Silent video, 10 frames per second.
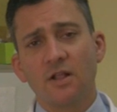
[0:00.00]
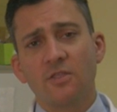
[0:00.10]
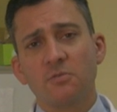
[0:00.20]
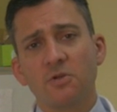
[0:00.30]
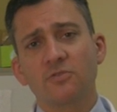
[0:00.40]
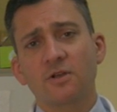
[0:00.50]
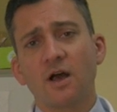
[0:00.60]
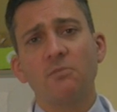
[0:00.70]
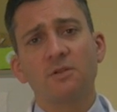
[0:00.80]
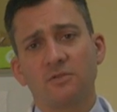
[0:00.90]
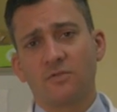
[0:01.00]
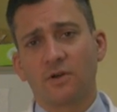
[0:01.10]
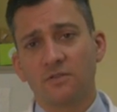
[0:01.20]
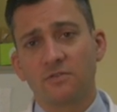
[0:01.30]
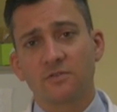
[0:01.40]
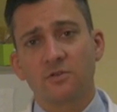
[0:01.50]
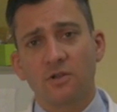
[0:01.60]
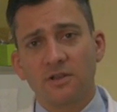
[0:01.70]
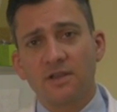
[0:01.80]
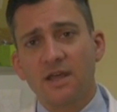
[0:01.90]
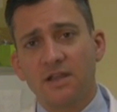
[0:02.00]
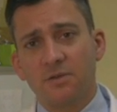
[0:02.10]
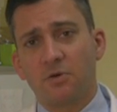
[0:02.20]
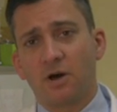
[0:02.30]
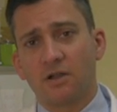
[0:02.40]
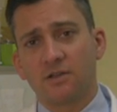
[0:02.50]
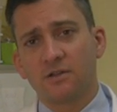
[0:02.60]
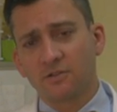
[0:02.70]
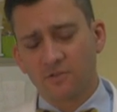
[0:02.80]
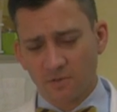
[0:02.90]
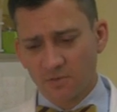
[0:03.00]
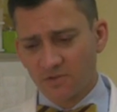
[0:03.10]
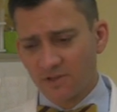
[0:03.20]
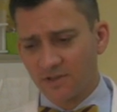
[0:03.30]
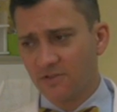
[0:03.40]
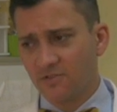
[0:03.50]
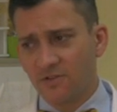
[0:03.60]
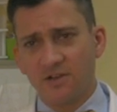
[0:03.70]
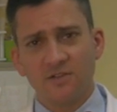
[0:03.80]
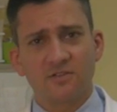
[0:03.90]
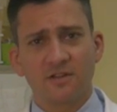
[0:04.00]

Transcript: The most common device is called a neti pot, and it looks almost like a genie's